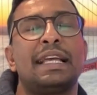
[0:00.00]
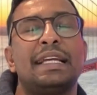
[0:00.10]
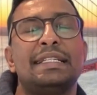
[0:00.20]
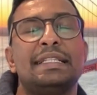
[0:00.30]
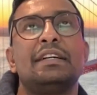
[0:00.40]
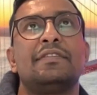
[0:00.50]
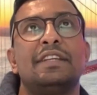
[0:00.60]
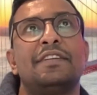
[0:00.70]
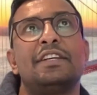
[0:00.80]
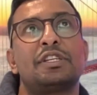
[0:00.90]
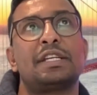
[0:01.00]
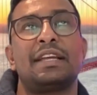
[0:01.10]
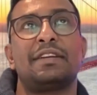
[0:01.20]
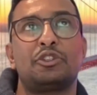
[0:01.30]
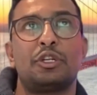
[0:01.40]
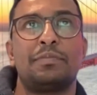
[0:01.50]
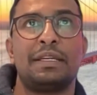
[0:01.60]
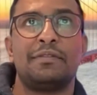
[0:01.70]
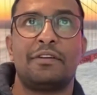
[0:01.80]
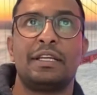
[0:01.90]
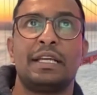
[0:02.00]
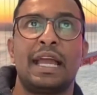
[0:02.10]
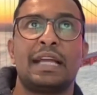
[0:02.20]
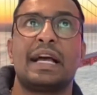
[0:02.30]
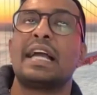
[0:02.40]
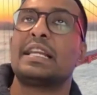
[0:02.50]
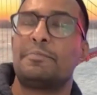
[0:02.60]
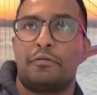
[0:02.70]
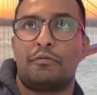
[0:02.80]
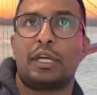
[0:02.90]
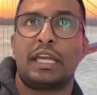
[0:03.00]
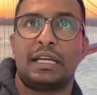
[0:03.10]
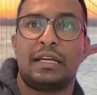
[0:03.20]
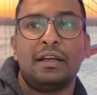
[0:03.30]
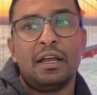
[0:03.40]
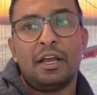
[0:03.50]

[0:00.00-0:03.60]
the idea of innovation can actually be very anxiety provoking